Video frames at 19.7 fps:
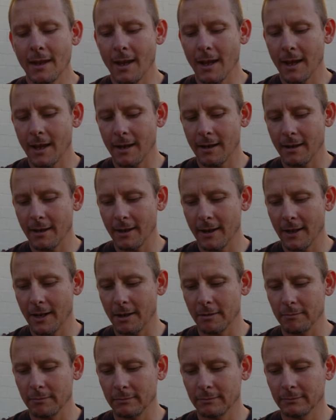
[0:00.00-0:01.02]
and
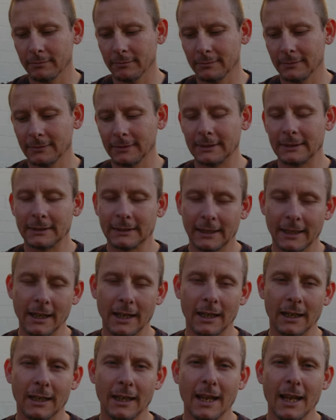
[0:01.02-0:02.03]
um,
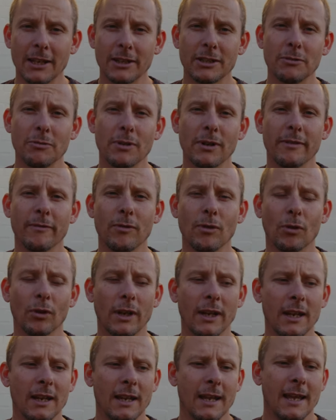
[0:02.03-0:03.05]
yeah, just a word of
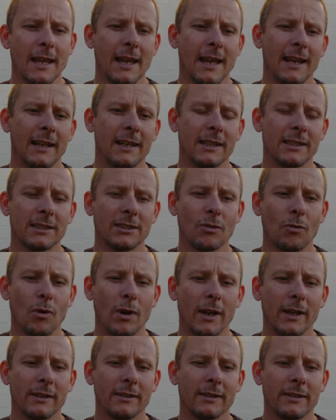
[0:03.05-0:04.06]
warning: it is
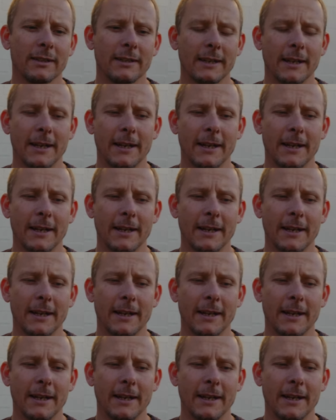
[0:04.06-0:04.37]
quite.